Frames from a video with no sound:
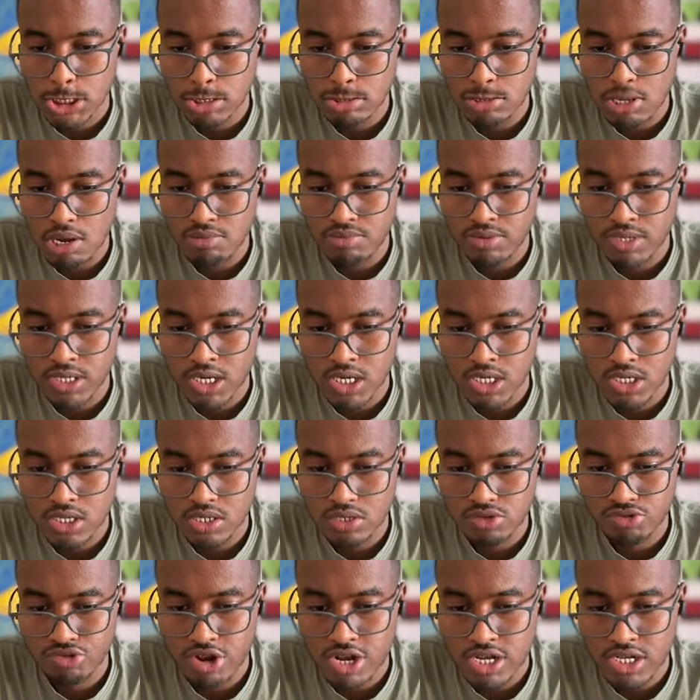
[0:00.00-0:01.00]
Application
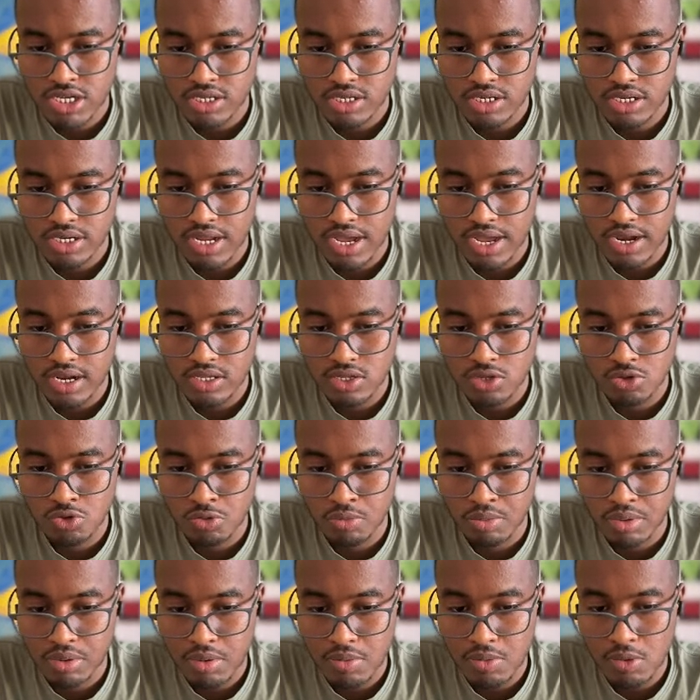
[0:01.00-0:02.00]
strategy directed to
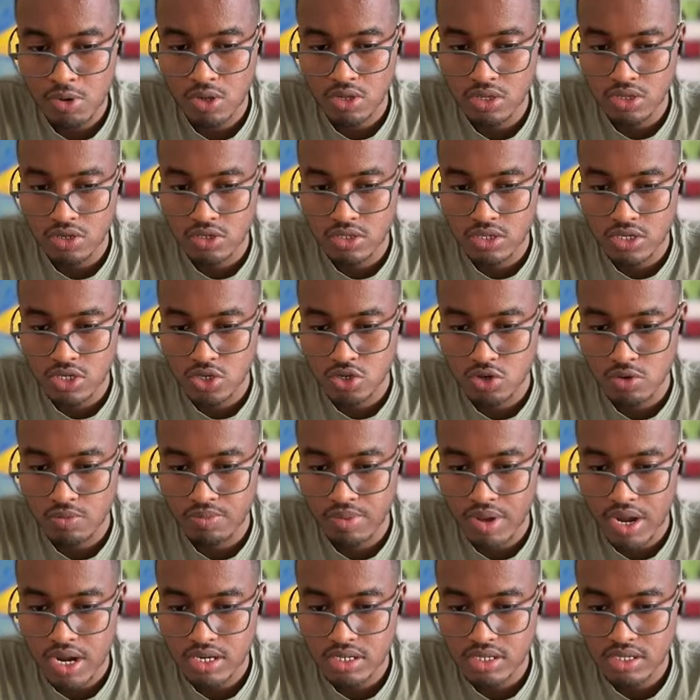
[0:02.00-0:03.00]
people, not the job
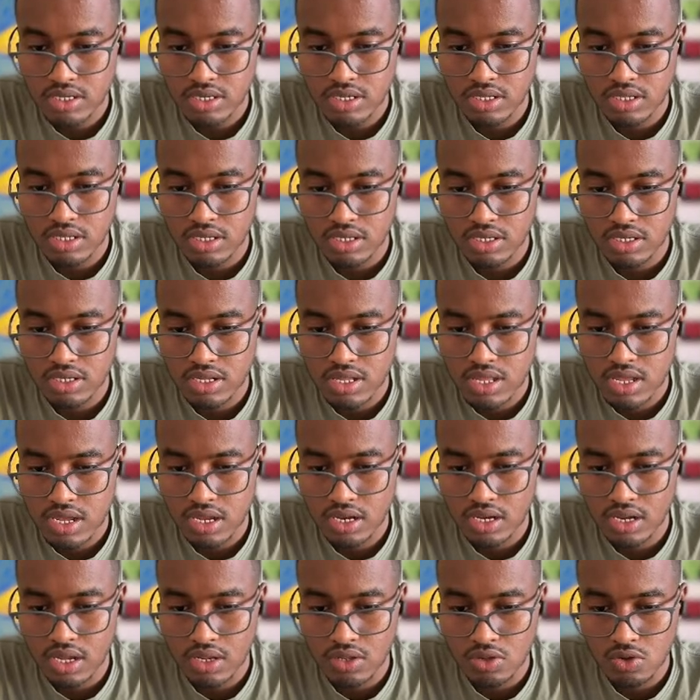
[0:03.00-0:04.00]
portal.
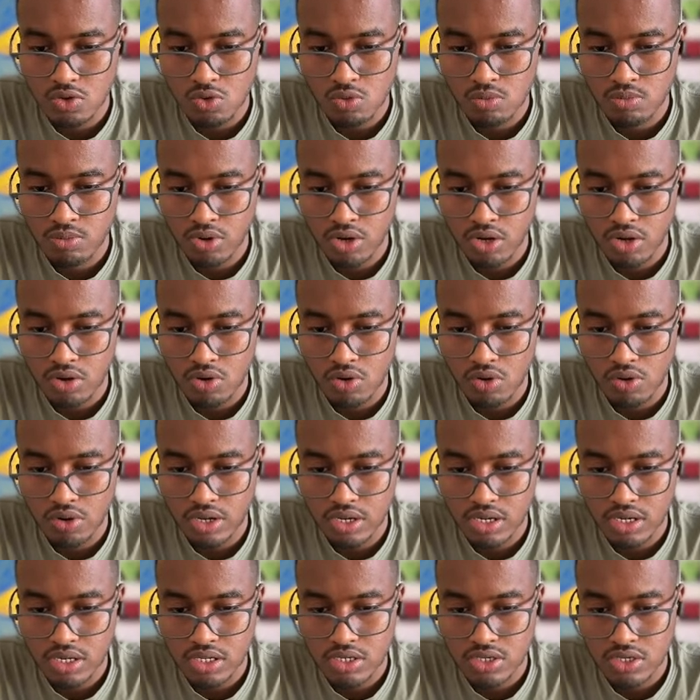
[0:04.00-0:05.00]
LinkedIn and Loom
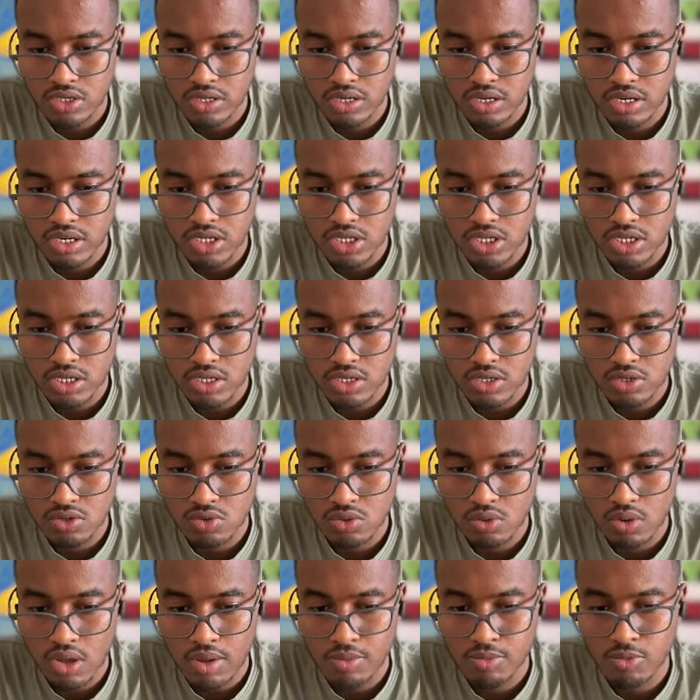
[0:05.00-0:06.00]
recording integration into
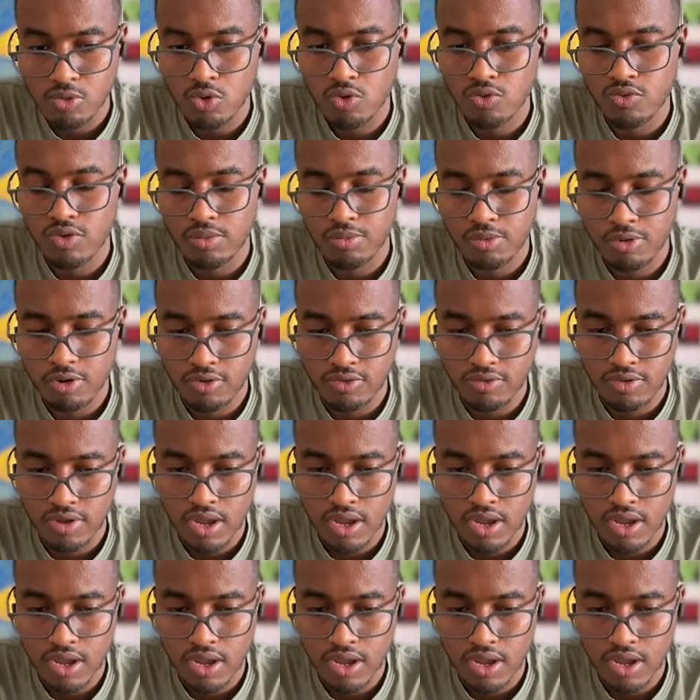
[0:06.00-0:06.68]
approval pro.